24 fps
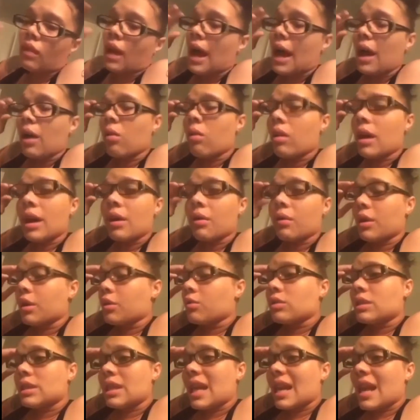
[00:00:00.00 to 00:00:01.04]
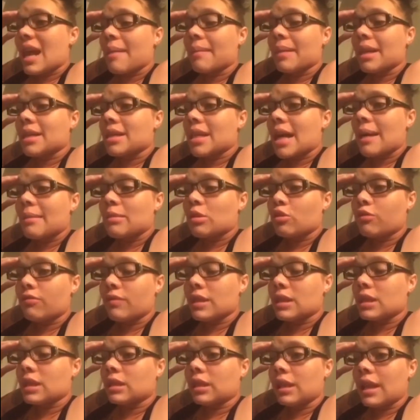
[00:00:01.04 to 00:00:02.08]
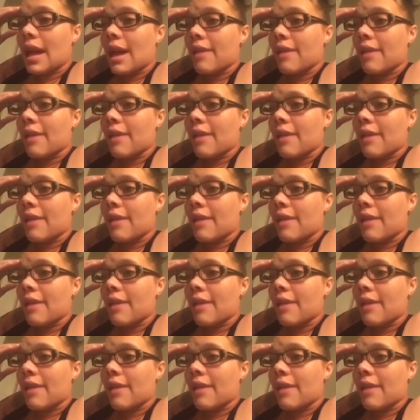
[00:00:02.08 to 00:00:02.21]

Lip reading: I don't understand how many times you physically